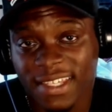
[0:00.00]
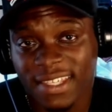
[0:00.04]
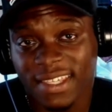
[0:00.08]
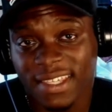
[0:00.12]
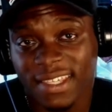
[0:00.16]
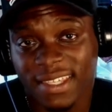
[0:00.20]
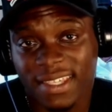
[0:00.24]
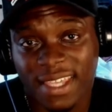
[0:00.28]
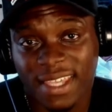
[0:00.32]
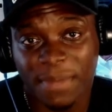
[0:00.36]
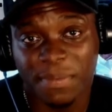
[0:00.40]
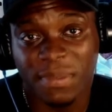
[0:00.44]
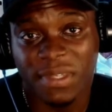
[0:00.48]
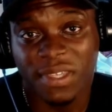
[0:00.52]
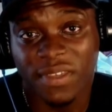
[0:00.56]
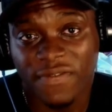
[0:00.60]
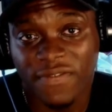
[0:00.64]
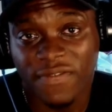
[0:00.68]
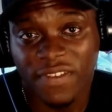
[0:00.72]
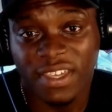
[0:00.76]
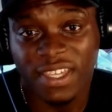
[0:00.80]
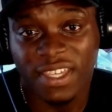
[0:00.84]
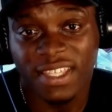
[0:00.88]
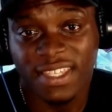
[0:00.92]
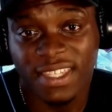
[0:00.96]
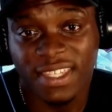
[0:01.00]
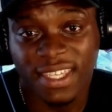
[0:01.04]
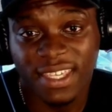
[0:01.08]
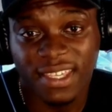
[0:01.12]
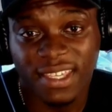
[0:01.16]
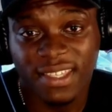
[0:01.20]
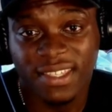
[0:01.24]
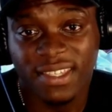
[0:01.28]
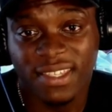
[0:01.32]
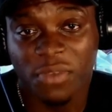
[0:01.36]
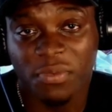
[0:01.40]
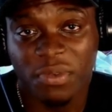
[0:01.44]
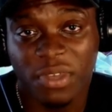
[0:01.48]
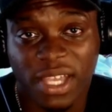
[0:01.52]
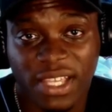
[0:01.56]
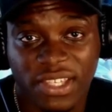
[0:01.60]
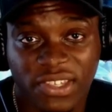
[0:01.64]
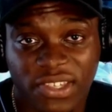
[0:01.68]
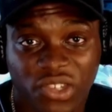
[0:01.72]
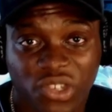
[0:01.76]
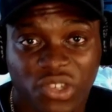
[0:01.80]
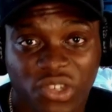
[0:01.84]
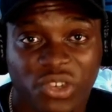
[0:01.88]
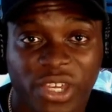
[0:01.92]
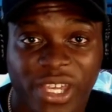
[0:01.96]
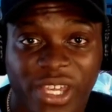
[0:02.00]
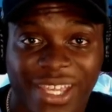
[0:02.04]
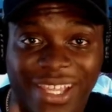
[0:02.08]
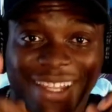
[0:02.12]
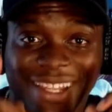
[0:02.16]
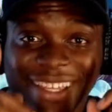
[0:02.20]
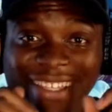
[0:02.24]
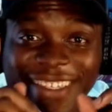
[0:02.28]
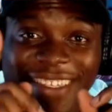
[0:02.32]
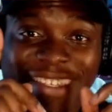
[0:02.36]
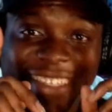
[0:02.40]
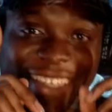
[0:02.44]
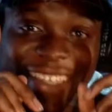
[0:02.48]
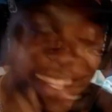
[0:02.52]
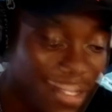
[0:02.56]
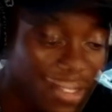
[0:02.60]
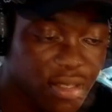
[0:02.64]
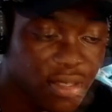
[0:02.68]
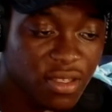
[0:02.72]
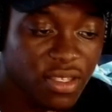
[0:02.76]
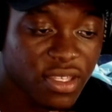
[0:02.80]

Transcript: This is episode 36. Hope you guys enjoy. Let's get it.